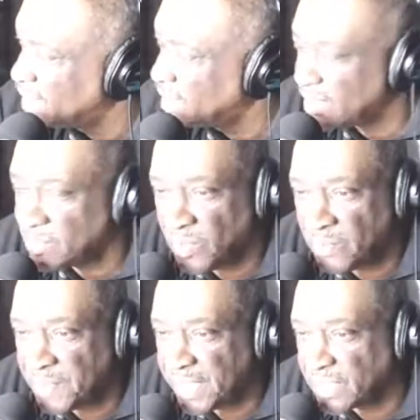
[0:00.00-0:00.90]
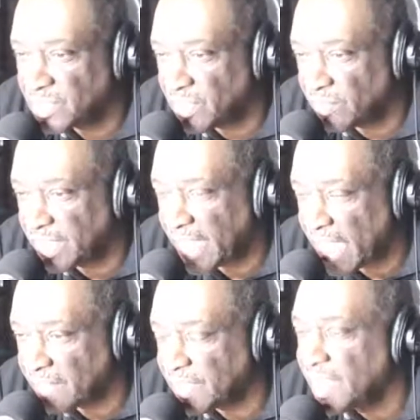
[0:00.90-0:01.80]
This woman is totally
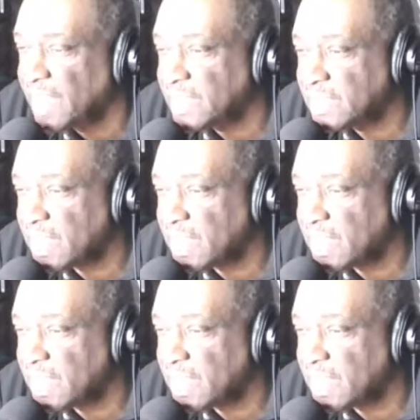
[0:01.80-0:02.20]
out of. See,